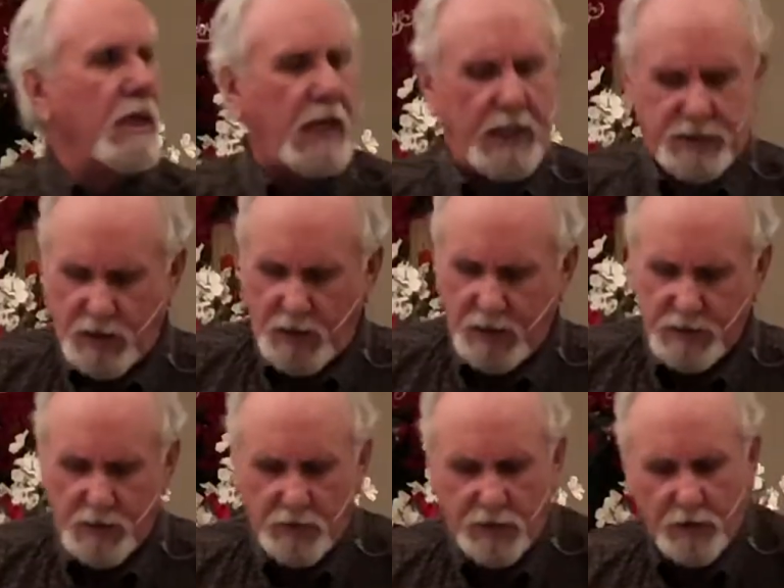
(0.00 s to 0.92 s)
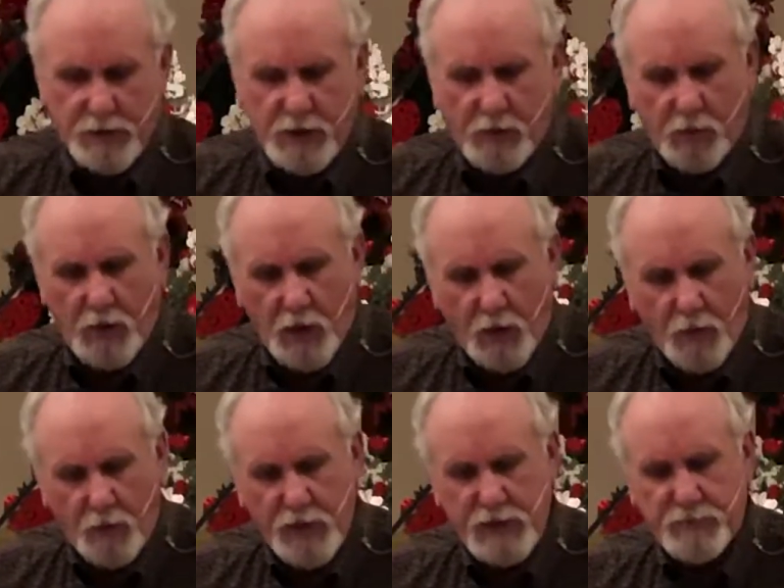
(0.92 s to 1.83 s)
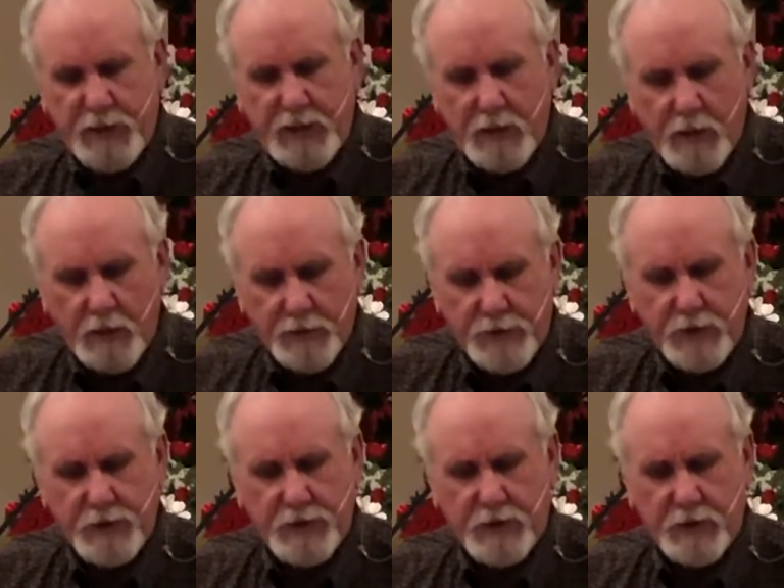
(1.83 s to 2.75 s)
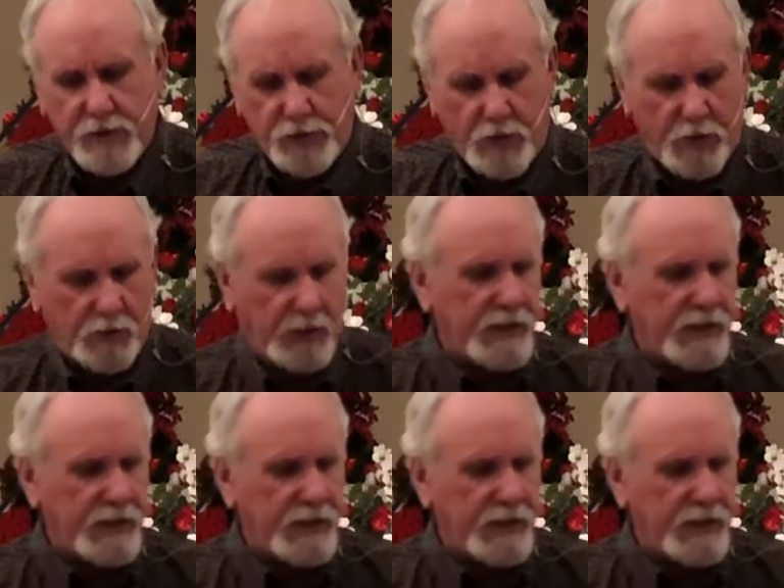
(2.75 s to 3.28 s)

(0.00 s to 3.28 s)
There will always be conscious control.